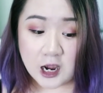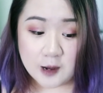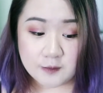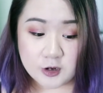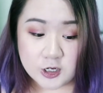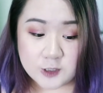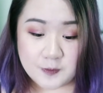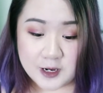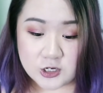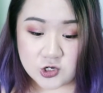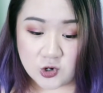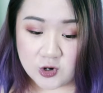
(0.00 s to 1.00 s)
I'm going to
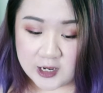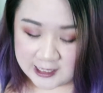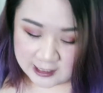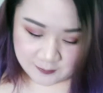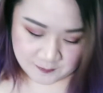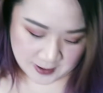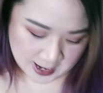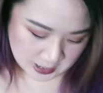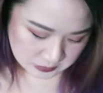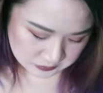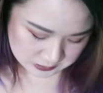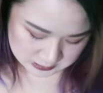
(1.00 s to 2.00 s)
be talking
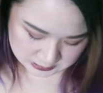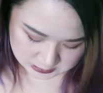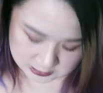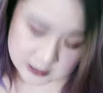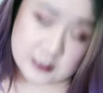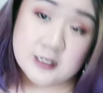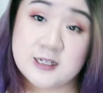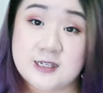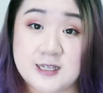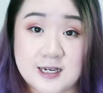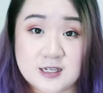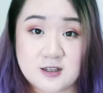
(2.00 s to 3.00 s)
about
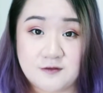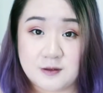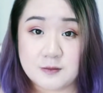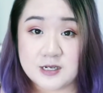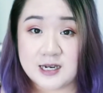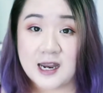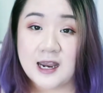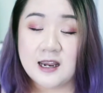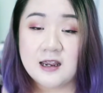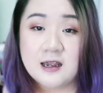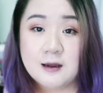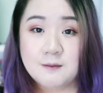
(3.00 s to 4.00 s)
6 of them today,
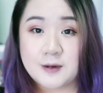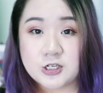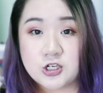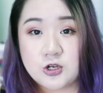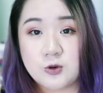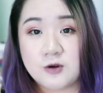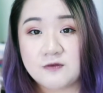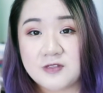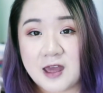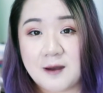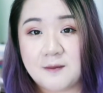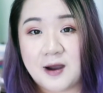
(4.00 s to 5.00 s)
but 2 of
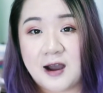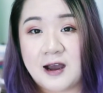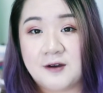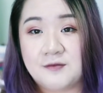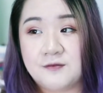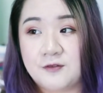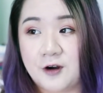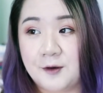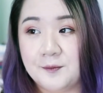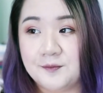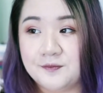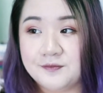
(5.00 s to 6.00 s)
them are
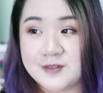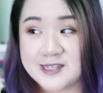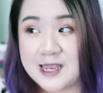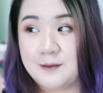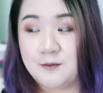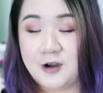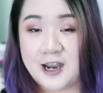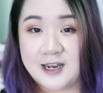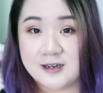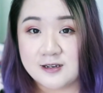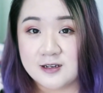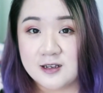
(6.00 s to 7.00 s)
from the same
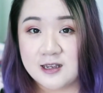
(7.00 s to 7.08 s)
brand